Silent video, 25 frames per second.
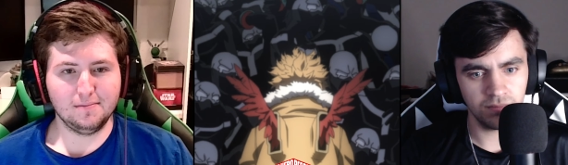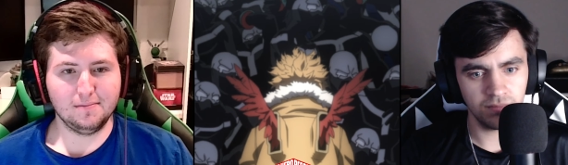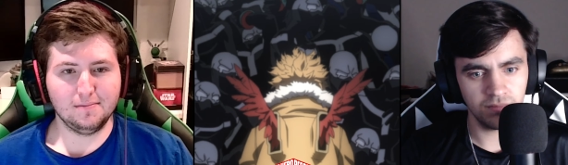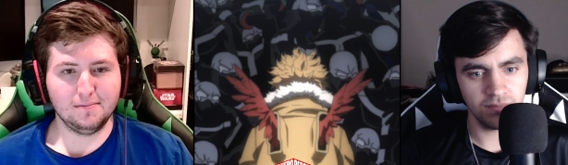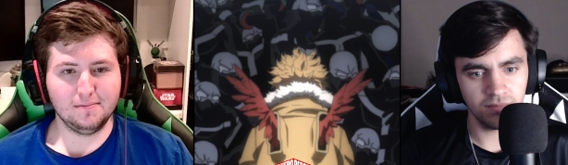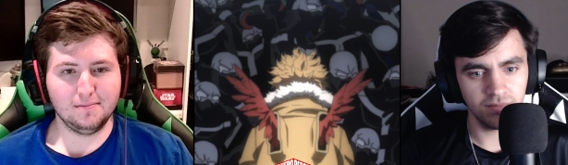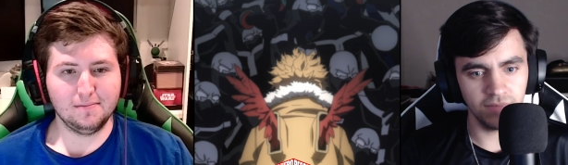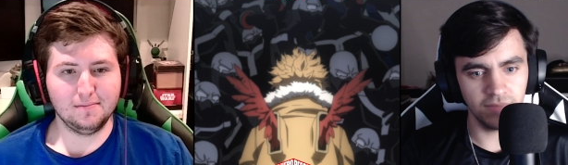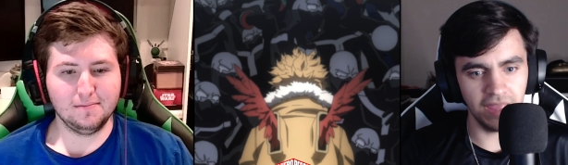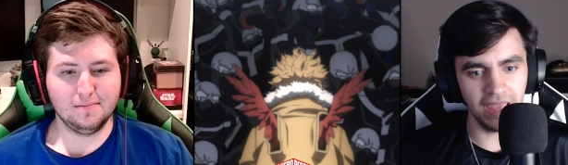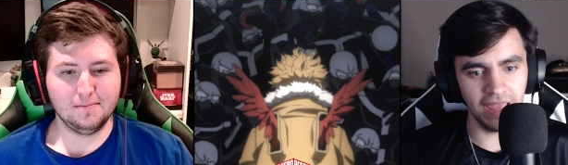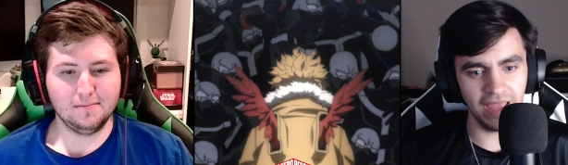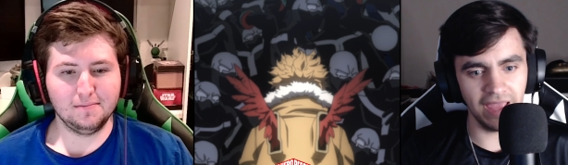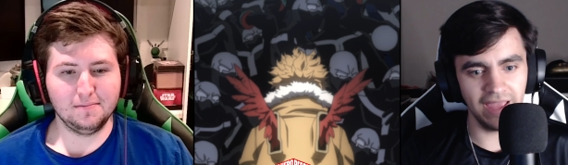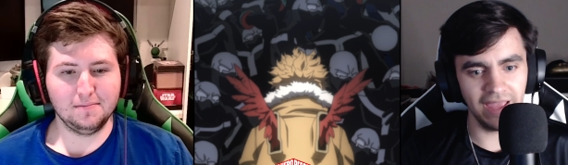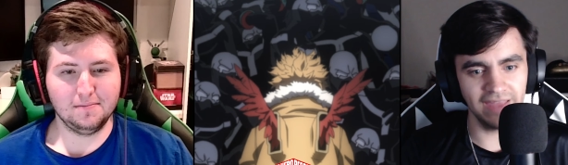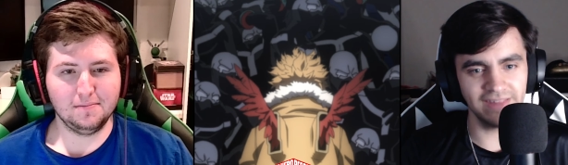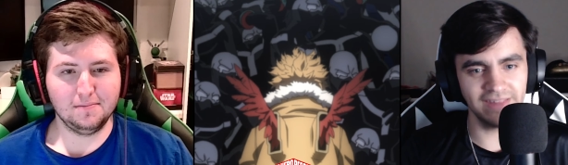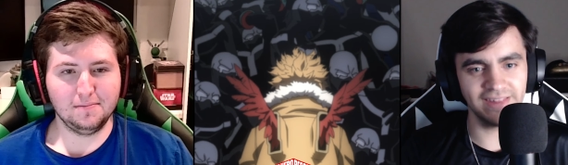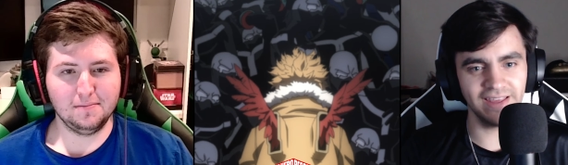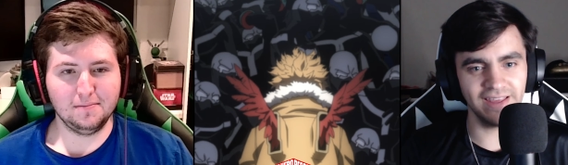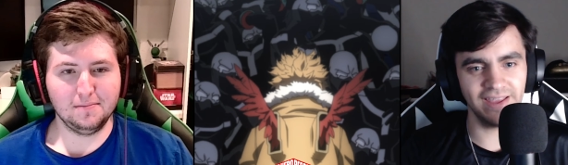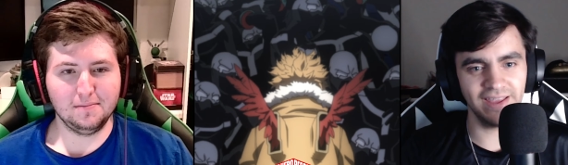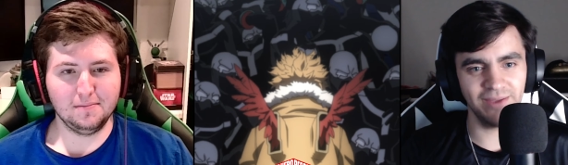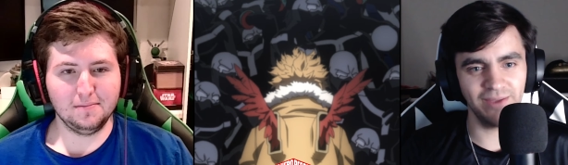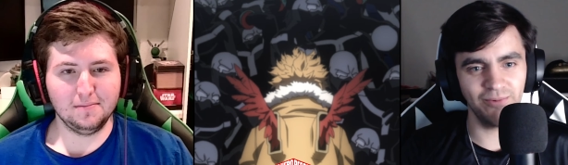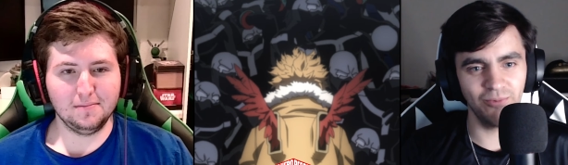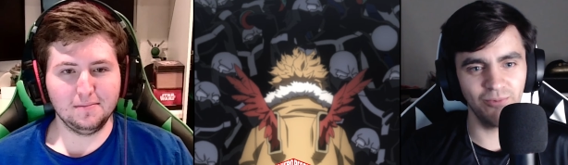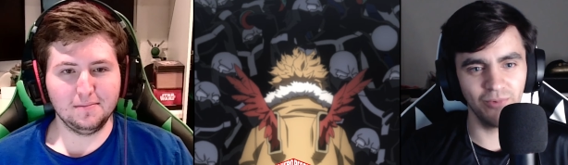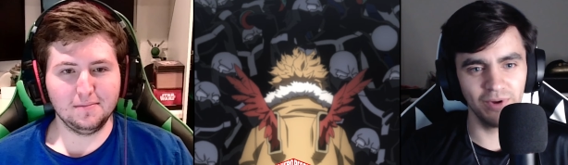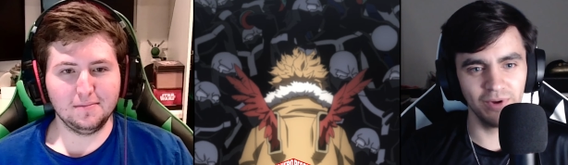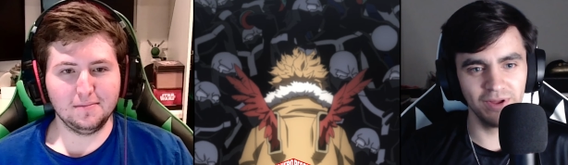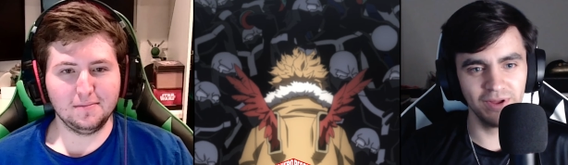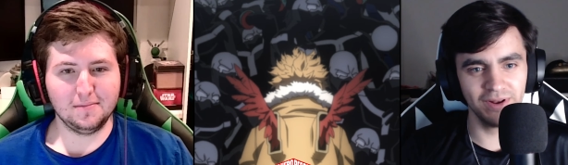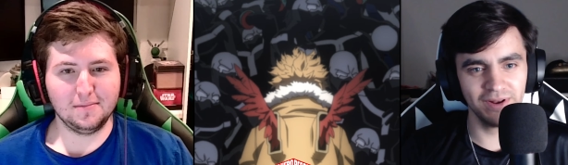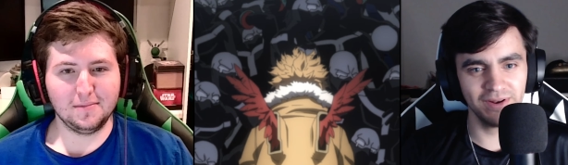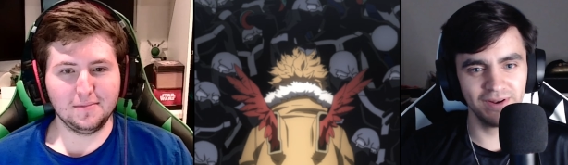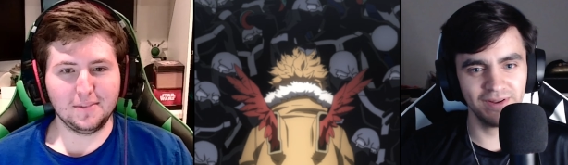Speaker 1: Yeah, he's like, what?
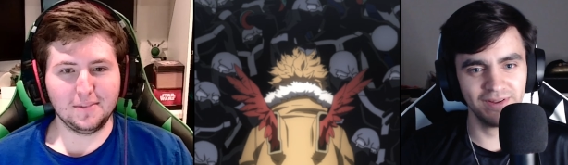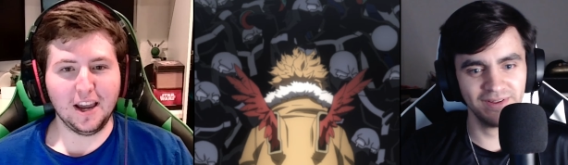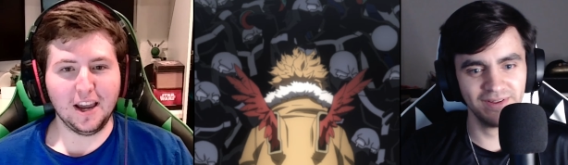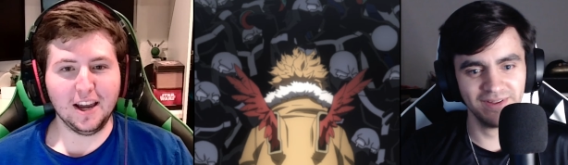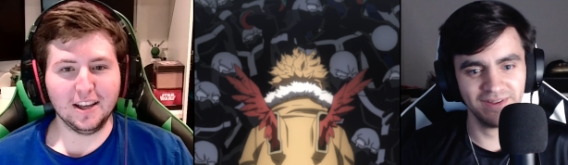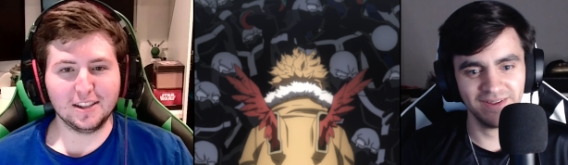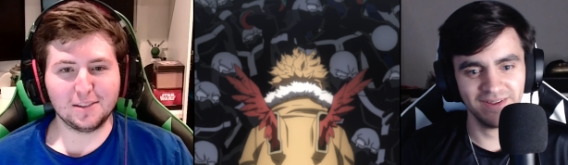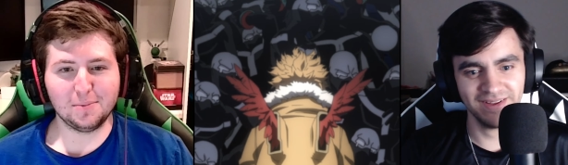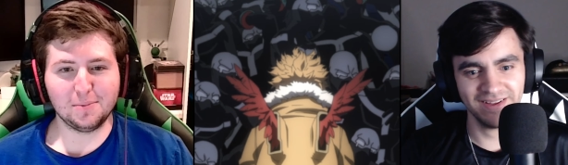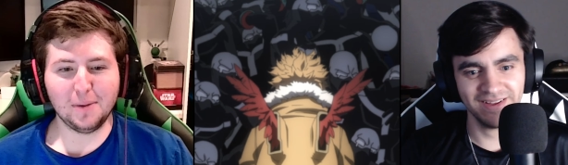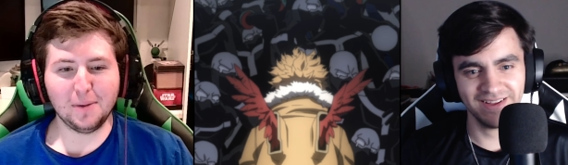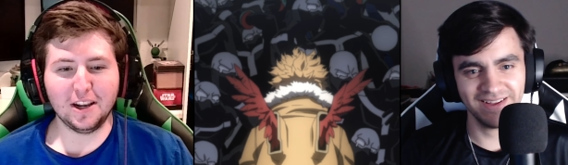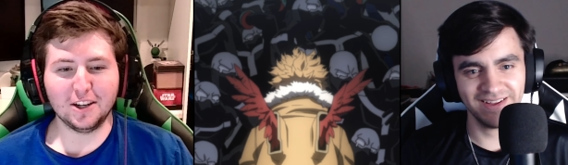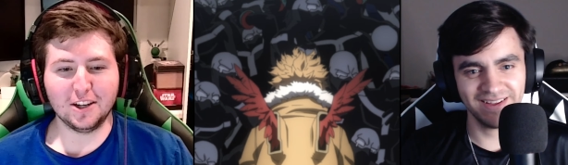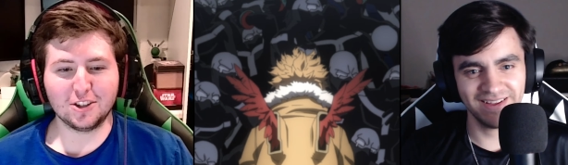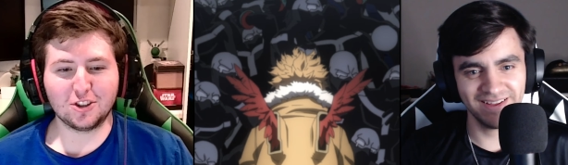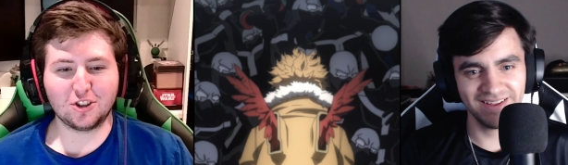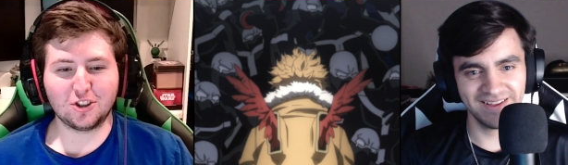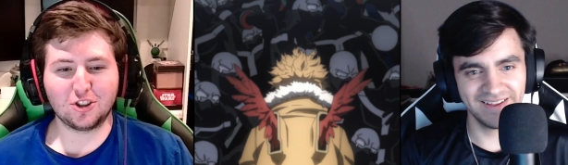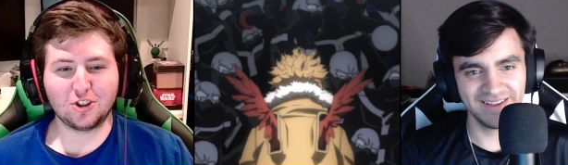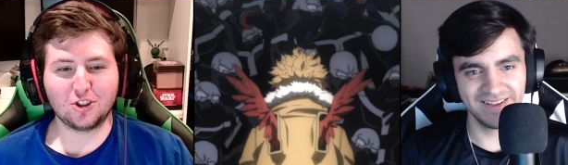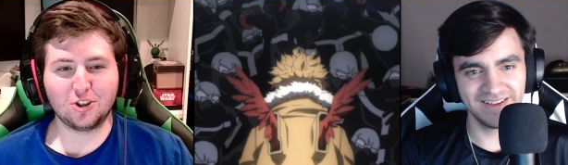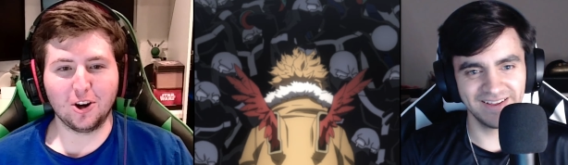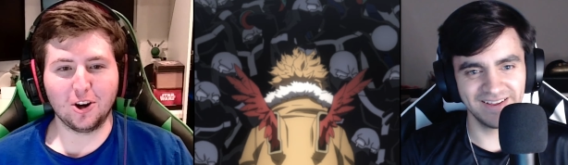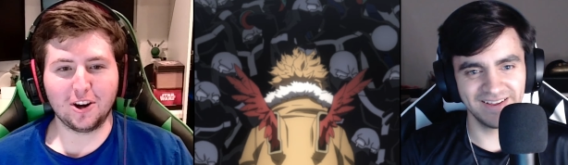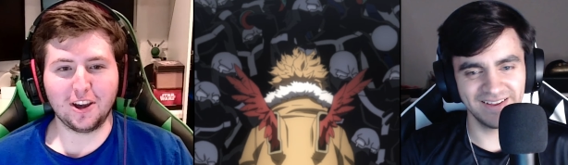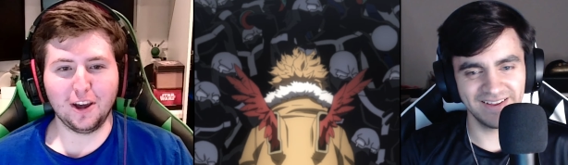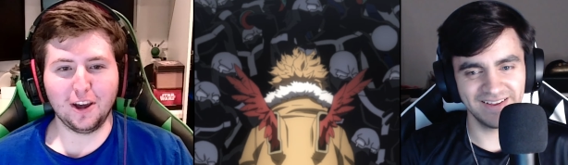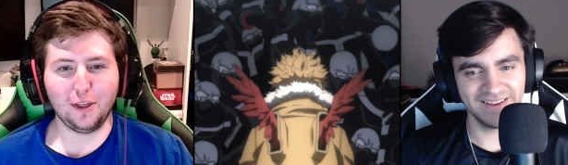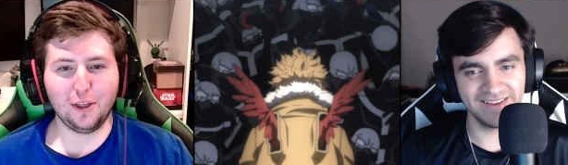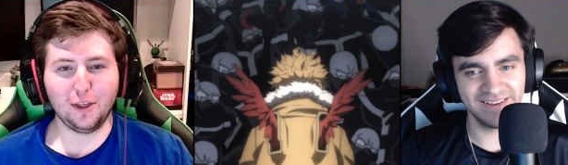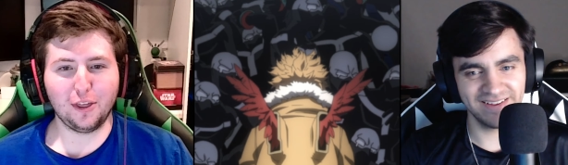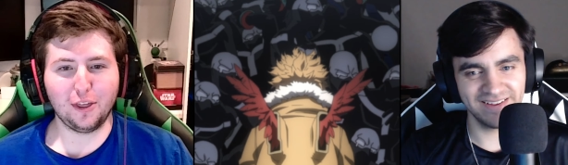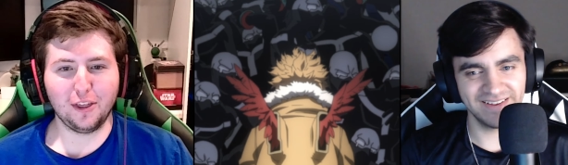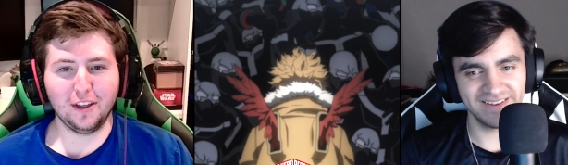This
Speaker 2: man is shooketh.